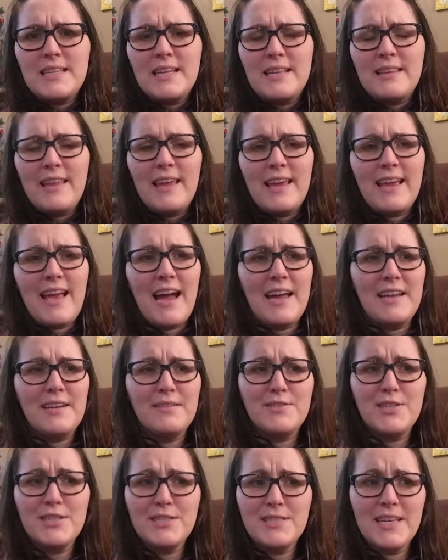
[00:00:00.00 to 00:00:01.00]
and they kind of
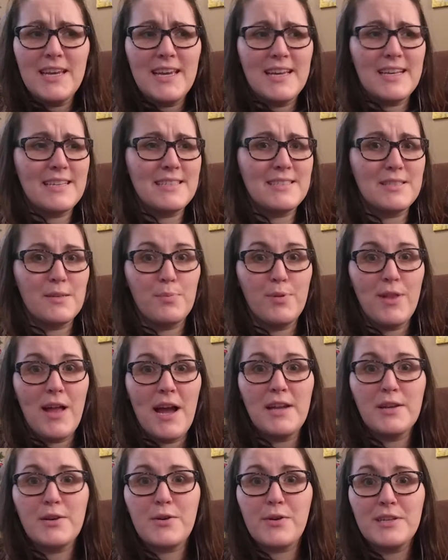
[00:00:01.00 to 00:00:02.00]
just like
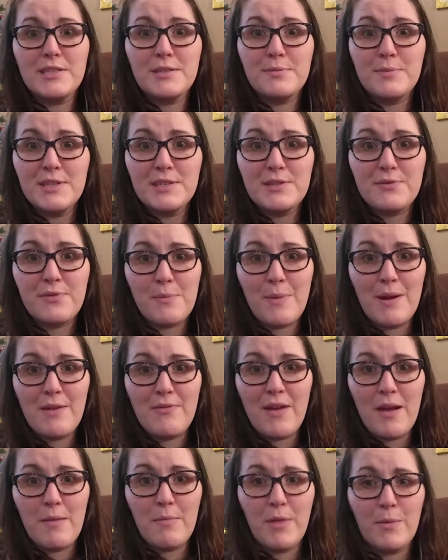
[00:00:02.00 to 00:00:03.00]
supplied Christmas for my
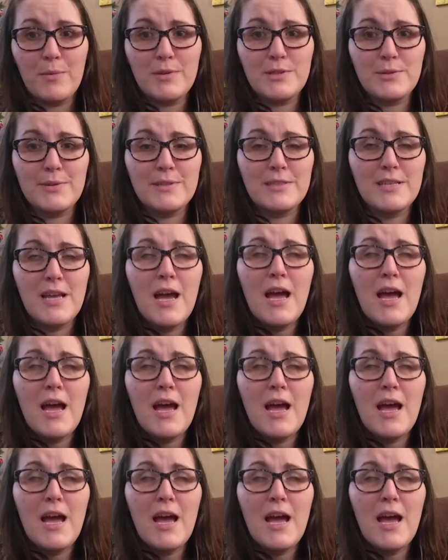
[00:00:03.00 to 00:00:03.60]
family, which was